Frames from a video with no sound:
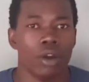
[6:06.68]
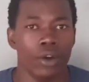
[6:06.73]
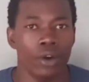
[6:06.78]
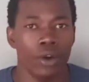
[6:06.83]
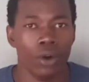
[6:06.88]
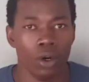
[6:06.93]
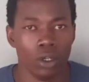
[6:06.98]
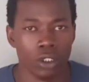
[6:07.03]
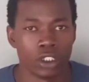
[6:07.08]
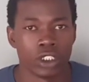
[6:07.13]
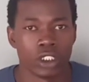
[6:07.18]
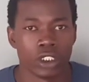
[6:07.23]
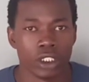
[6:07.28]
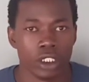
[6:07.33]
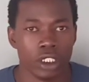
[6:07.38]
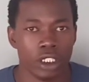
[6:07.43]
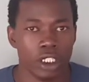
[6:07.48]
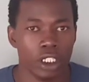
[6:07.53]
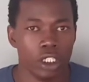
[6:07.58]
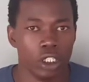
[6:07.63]
notes
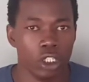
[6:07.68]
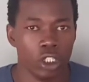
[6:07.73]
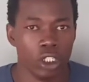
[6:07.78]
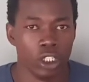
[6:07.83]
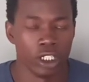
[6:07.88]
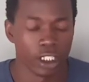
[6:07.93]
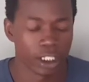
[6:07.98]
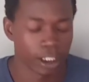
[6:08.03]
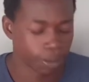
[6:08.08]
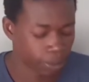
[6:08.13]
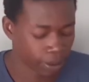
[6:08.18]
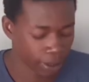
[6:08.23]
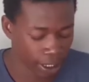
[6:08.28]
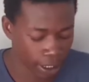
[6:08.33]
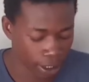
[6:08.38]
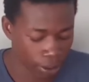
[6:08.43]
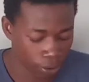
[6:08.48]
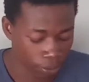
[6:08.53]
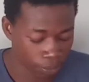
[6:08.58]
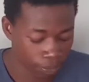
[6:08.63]
in this
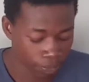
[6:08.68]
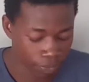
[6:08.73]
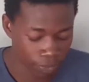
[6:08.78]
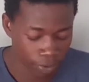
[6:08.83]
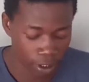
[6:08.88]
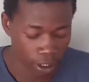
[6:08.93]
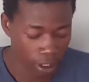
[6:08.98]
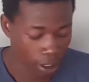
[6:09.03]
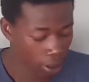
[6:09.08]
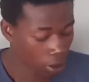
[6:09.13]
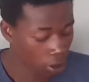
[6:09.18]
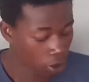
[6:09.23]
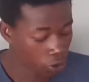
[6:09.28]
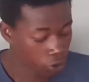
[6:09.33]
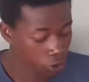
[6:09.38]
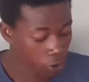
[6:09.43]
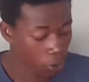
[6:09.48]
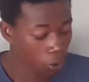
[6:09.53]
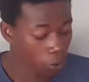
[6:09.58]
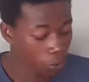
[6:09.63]
piano.
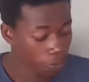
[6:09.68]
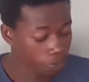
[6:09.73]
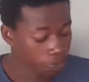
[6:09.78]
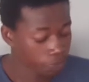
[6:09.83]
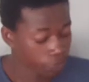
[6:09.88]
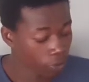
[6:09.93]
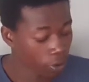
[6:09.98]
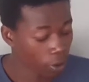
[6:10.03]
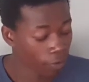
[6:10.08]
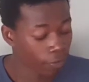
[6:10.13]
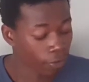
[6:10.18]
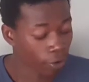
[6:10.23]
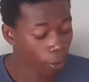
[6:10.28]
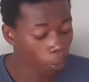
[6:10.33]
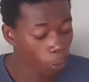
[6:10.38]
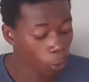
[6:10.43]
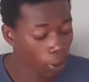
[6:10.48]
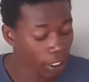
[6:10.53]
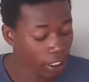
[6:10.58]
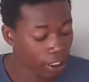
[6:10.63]
So from
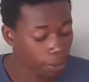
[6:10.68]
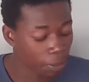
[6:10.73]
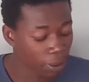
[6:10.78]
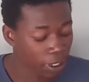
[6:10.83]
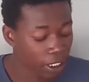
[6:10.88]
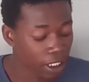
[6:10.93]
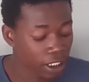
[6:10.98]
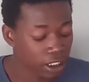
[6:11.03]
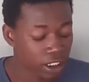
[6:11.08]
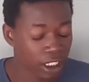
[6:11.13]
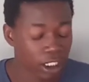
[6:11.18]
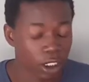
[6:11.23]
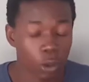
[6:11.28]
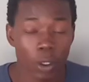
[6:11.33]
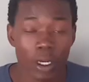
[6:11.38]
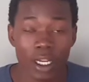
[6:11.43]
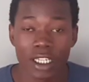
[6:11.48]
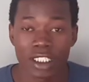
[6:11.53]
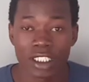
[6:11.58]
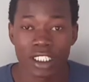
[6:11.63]
where it begins and
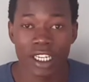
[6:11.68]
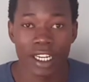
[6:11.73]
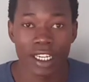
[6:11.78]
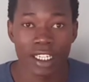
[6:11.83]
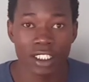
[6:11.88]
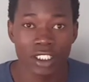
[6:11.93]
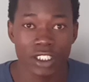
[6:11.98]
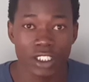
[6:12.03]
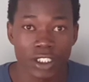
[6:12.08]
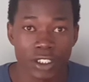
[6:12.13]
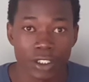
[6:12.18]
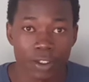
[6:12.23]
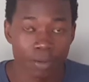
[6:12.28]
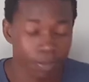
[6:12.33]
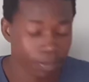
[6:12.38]
where it ends,